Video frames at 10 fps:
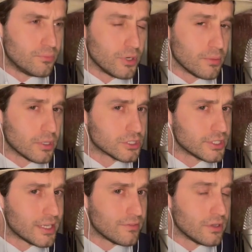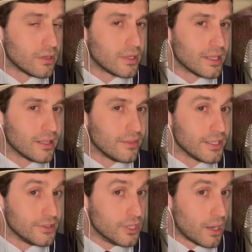pretty much never
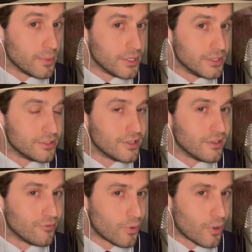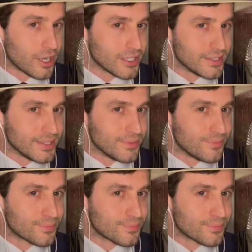the dominant variety.